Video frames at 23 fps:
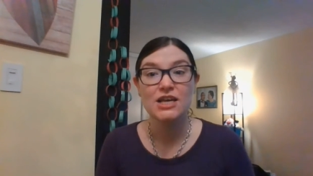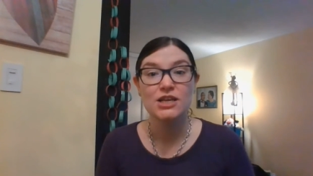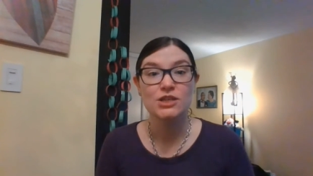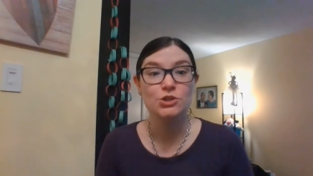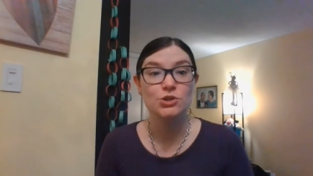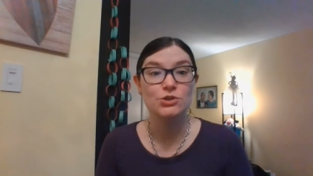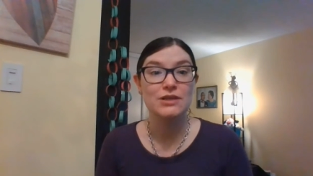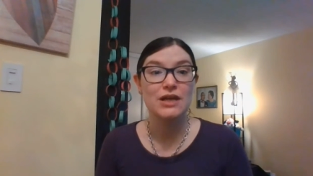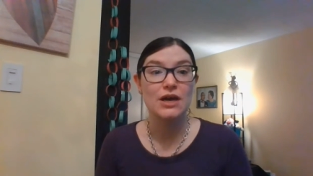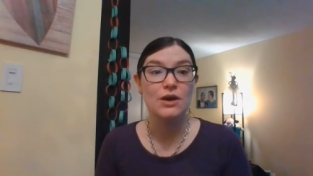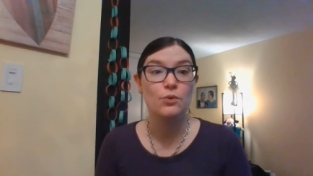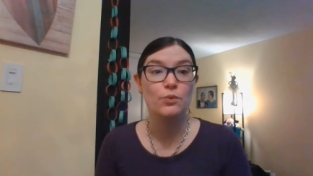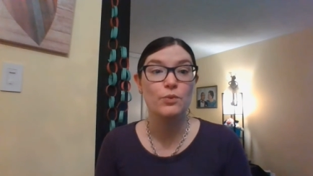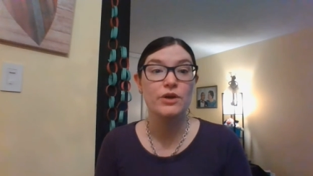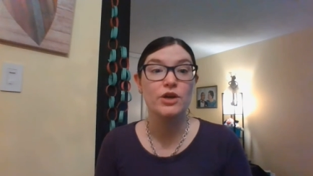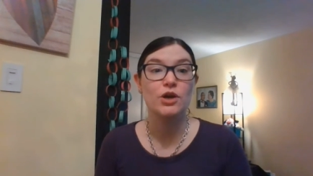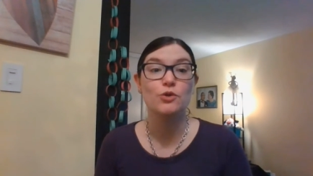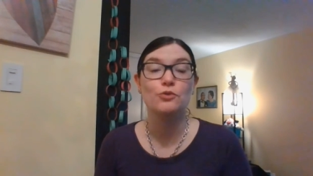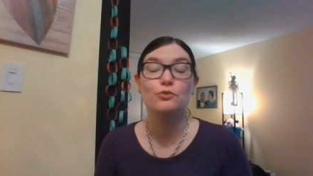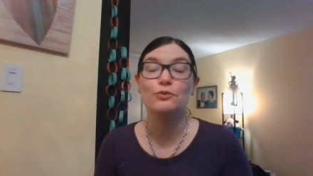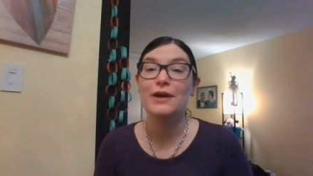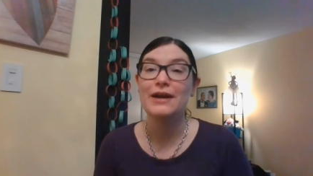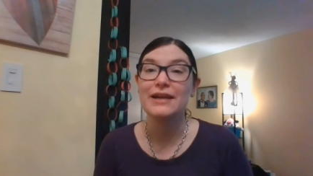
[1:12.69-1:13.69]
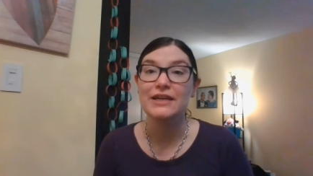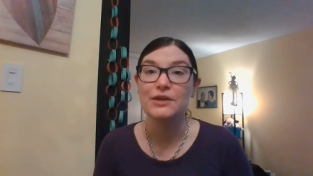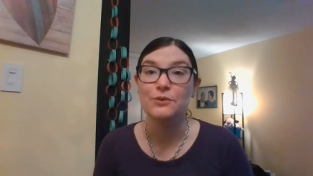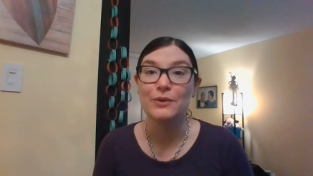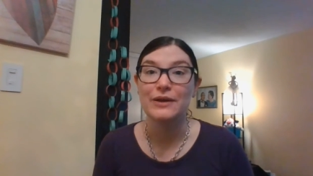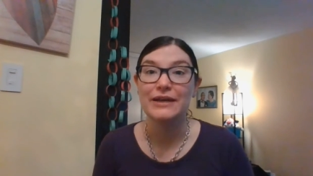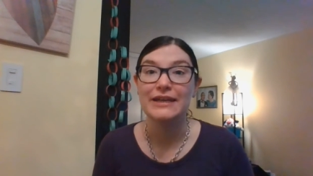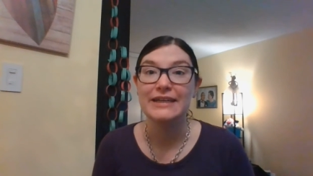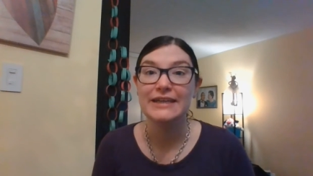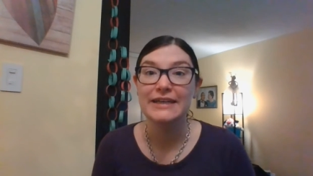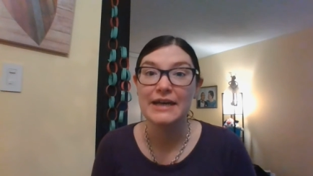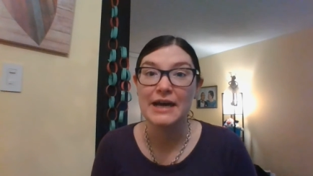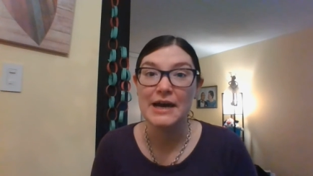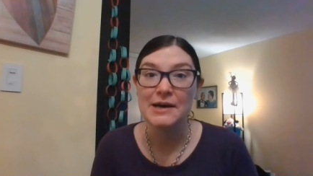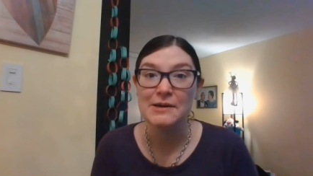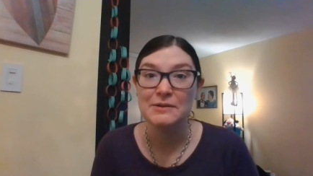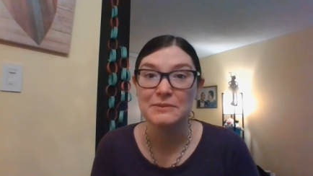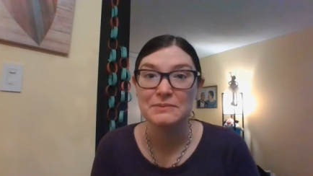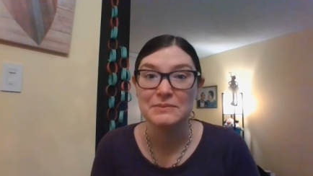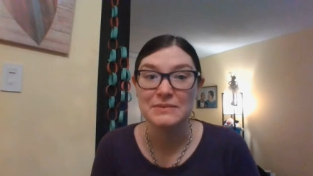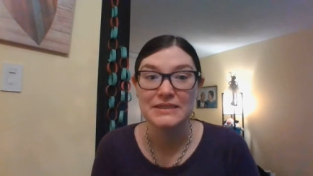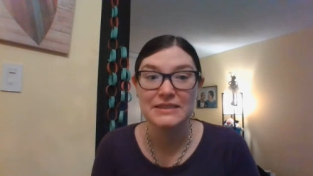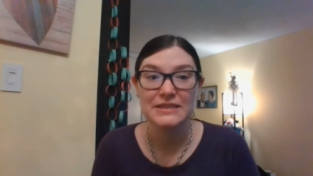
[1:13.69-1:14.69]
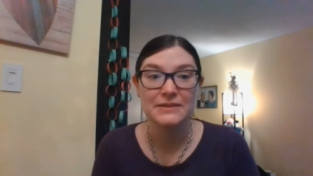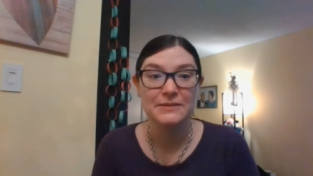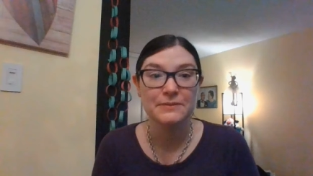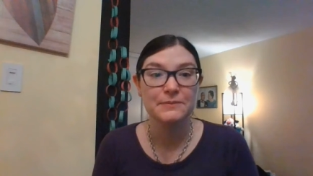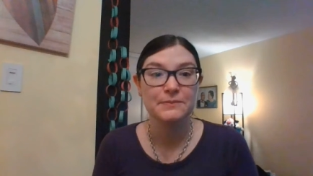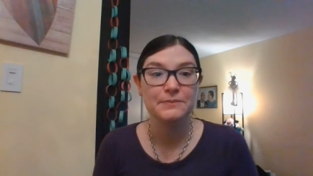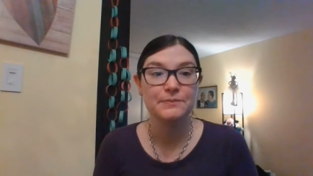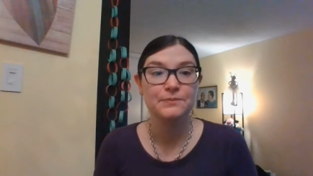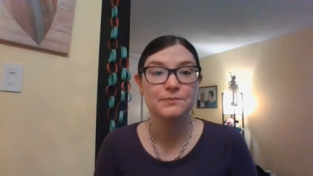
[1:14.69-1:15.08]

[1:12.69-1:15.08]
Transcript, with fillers: so that we are ready when he comes.